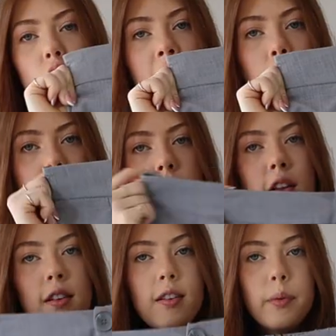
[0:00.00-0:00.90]

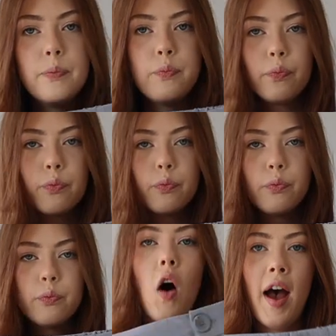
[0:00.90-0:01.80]
trousers.
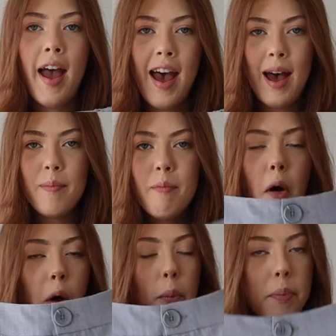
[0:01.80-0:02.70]
I am
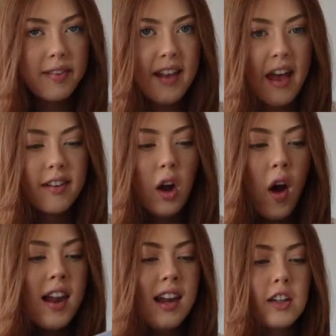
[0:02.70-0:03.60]
obsessed.
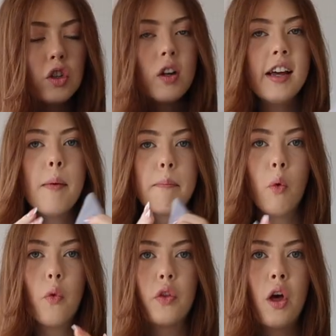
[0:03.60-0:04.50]
I literally
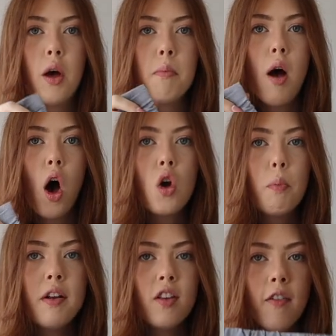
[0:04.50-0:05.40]
bought them,
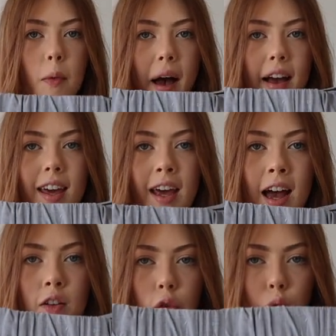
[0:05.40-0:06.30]
opened up the packet
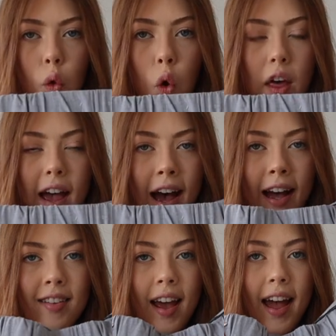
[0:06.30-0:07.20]
and saw they
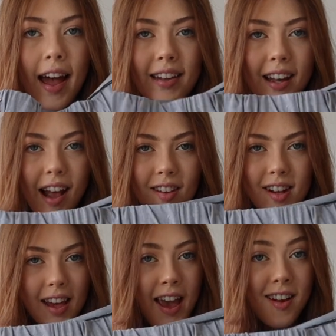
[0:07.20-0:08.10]
had an
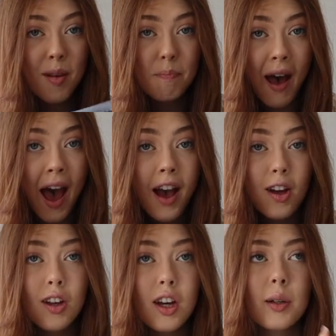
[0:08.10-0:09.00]
elasticated
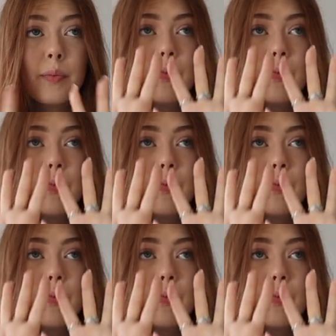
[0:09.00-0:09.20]
back.